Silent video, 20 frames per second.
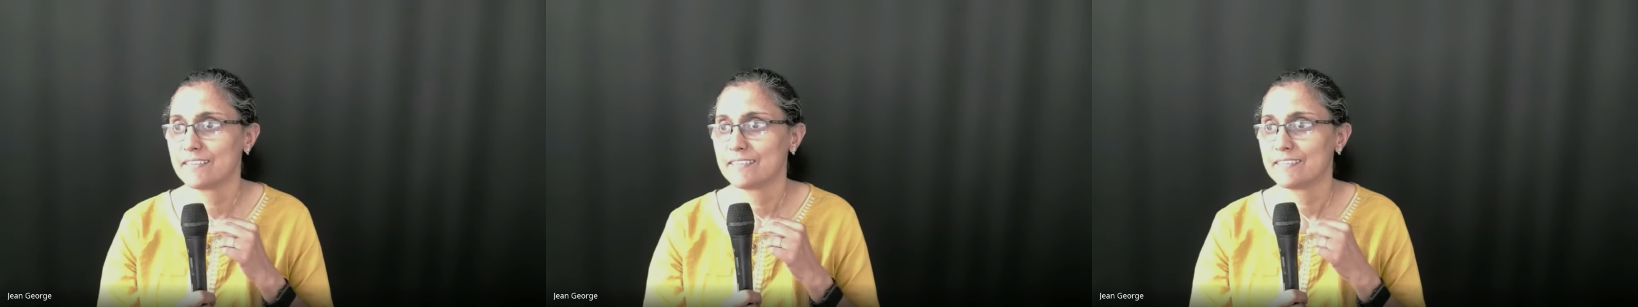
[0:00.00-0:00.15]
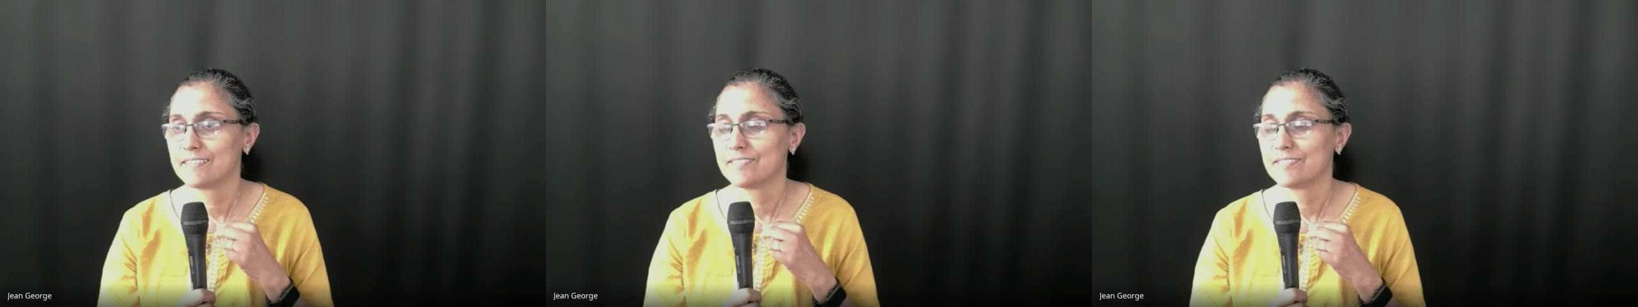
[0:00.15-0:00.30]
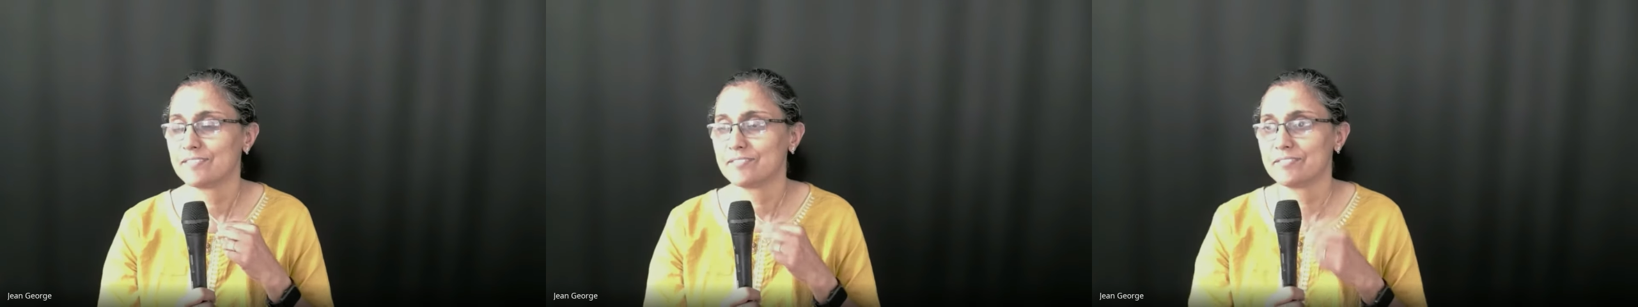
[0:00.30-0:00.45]

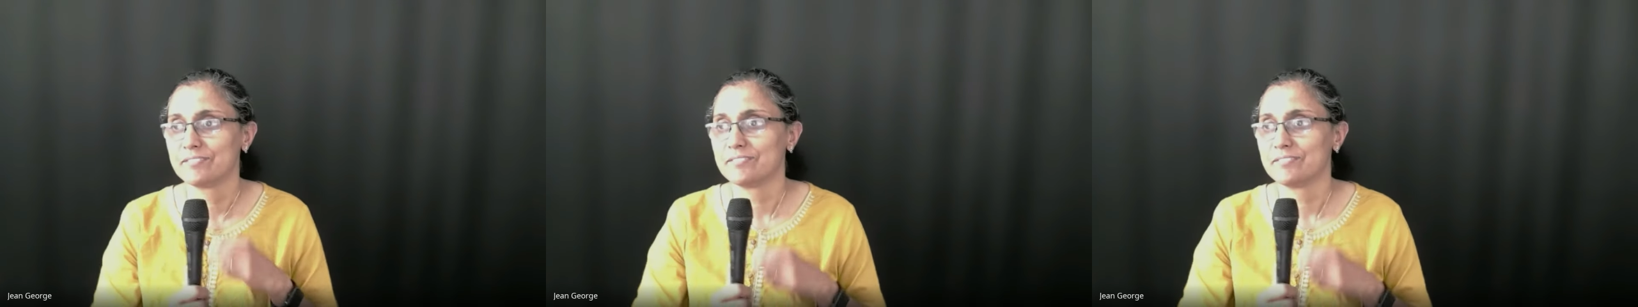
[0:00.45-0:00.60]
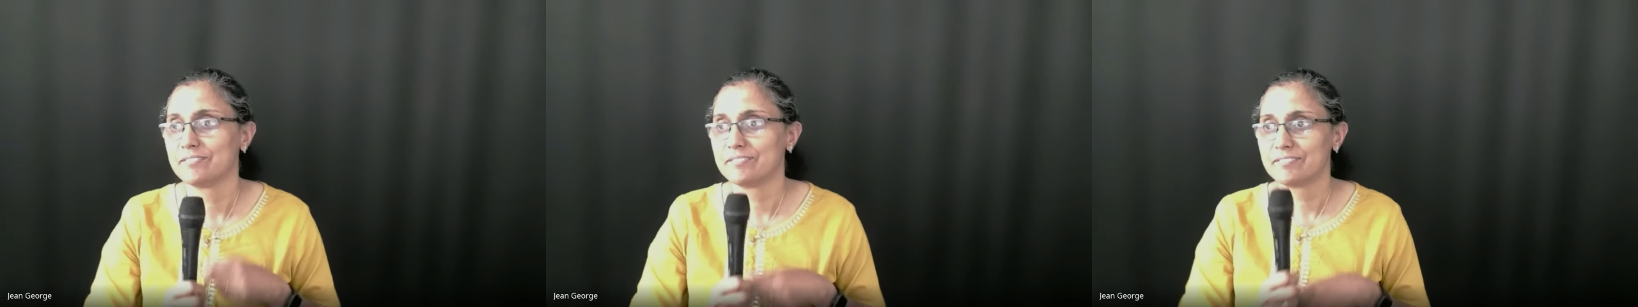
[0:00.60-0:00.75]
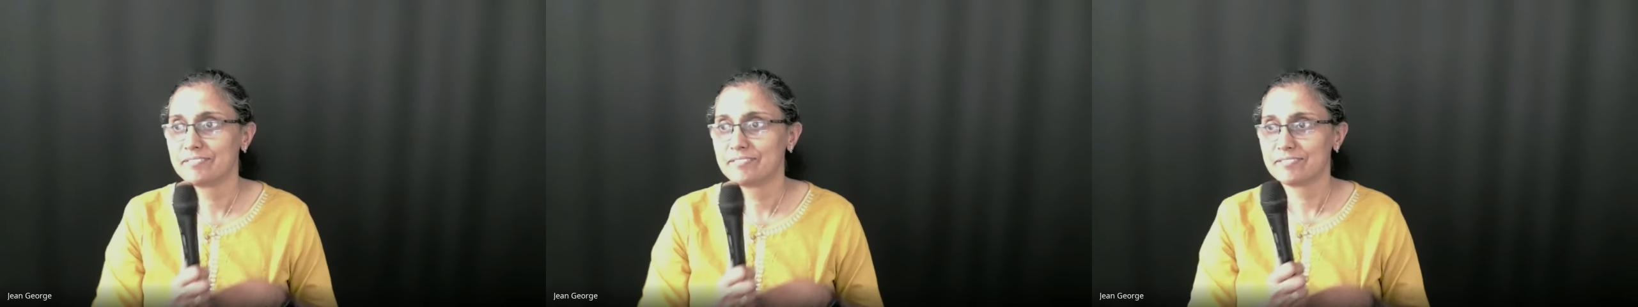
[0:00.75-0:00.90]

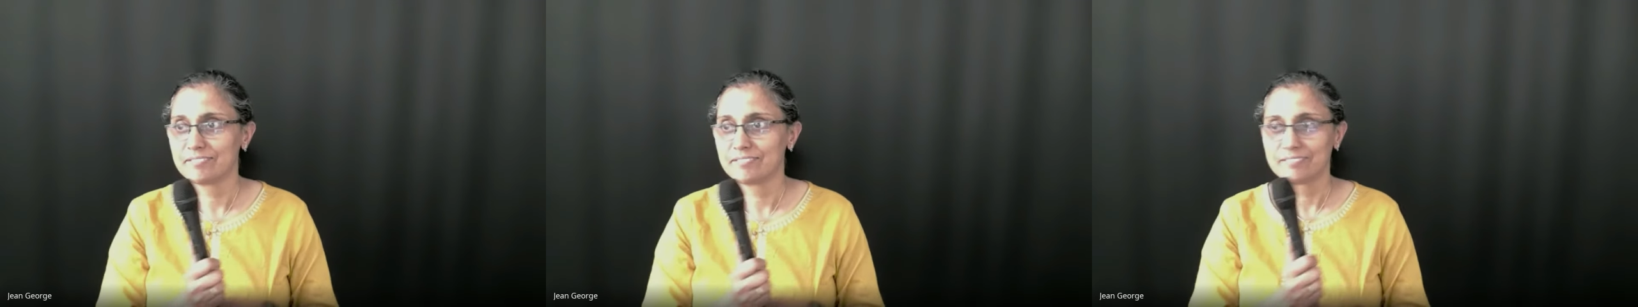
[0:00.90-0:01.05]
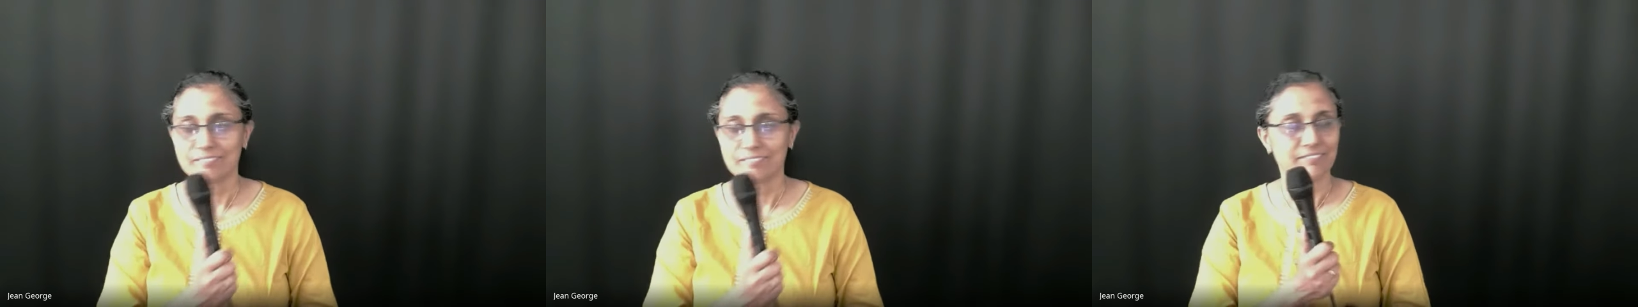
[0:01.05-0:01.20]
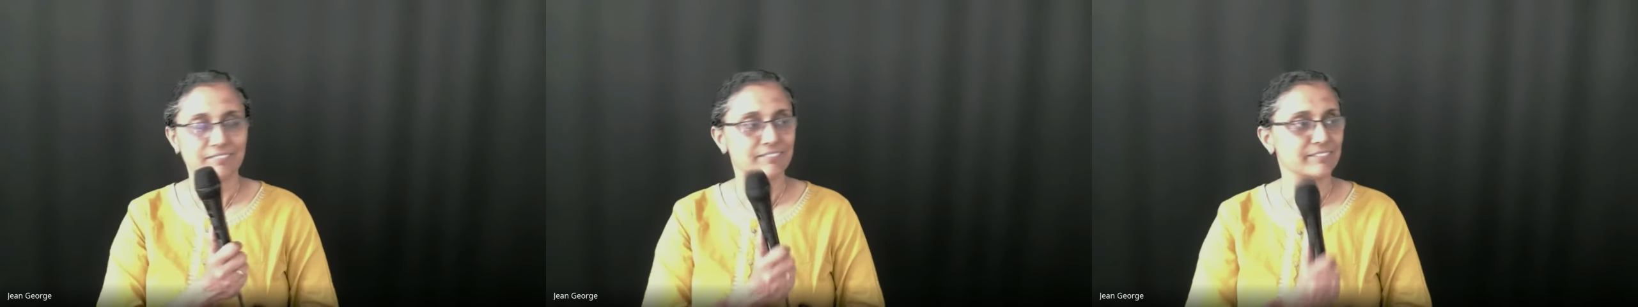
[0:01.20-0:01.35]

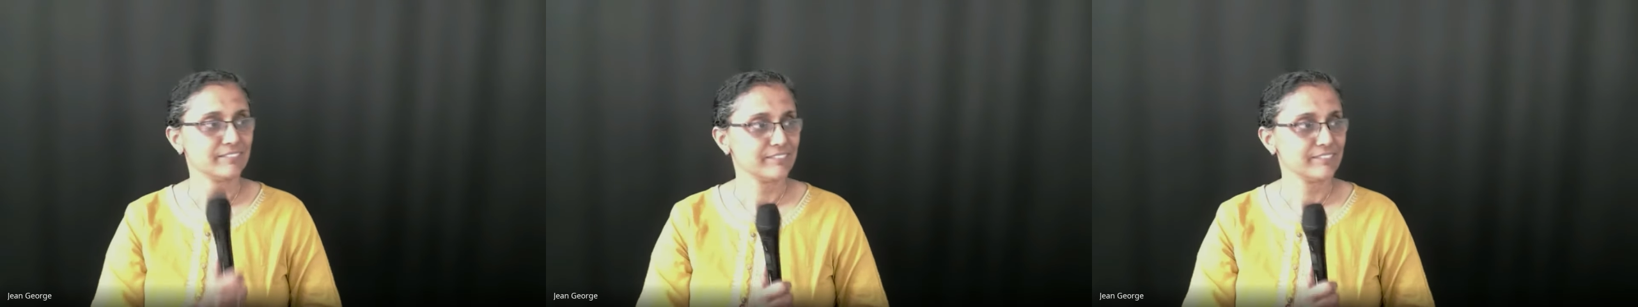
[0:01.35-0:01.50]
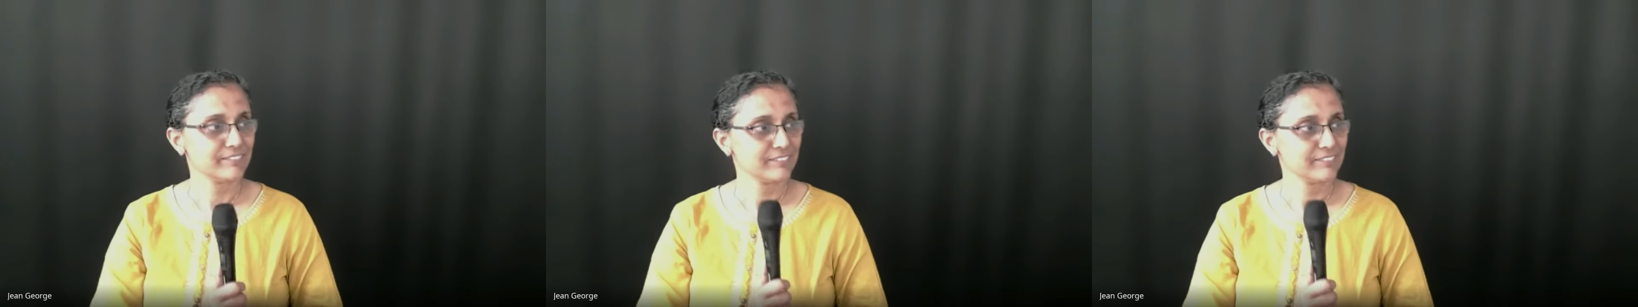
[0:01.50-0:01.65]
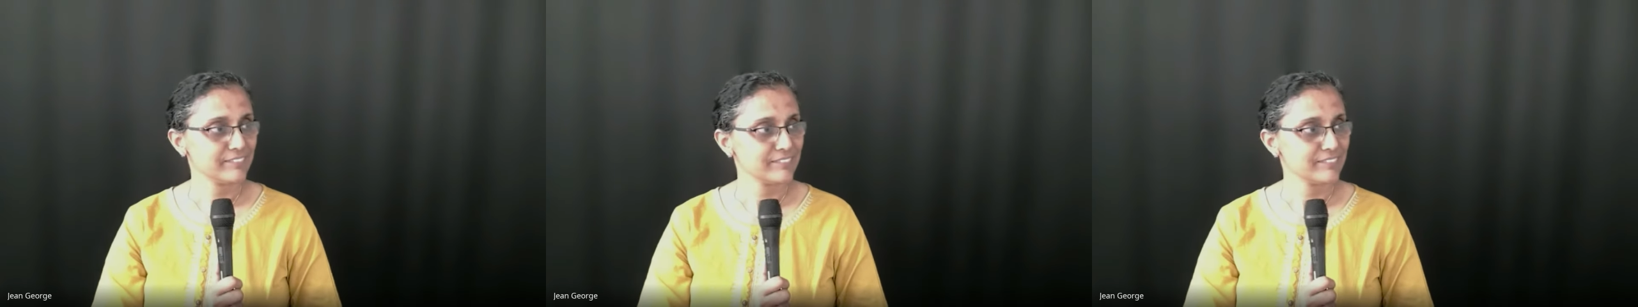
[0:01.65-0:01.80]

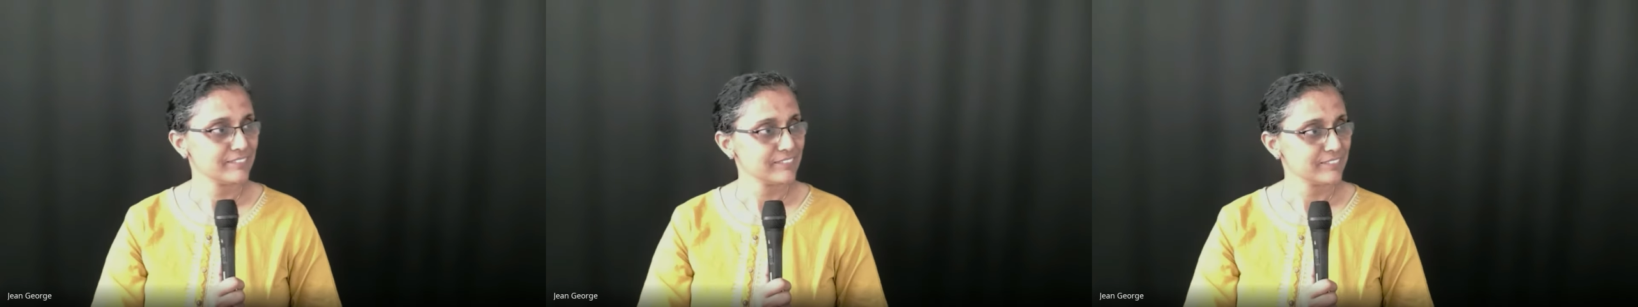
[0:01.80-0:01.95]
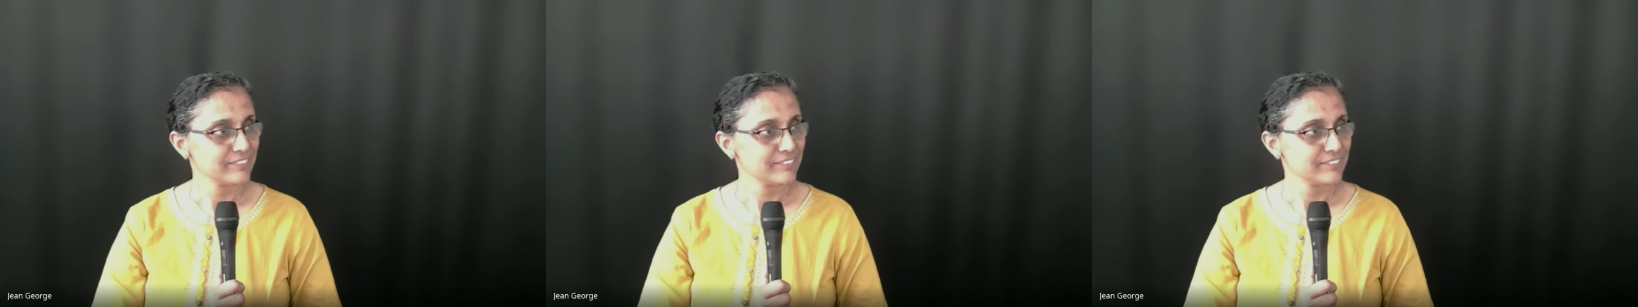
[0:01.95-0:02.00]
(silence)